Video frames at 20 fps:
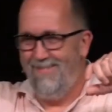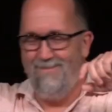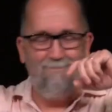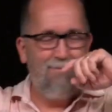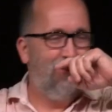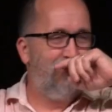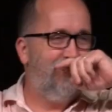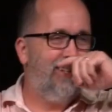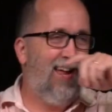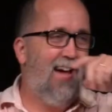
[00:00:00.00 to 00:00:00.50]

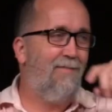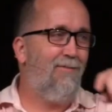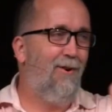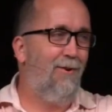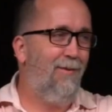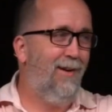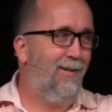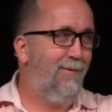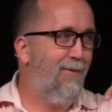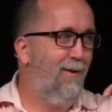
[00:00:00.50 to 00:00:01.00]
My staff all
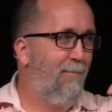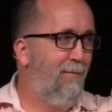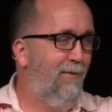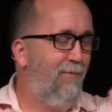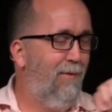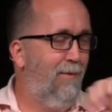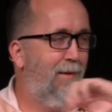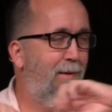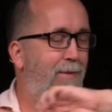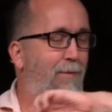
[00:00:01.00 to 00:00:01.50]
makes fun of me
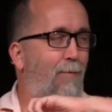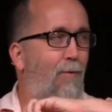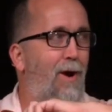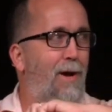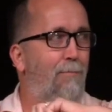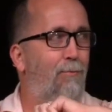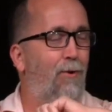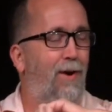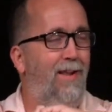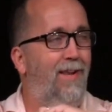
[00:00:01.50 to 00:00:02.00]
at the
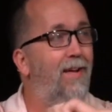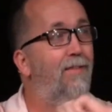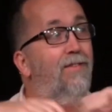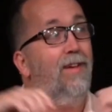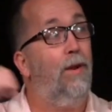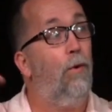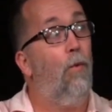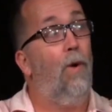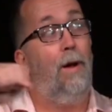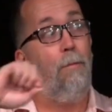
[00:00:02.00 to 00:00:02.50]
whiteboard. I love to
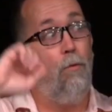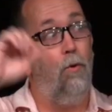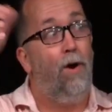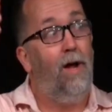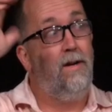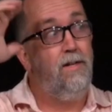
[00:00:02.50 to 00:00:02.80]
get a whiteboard.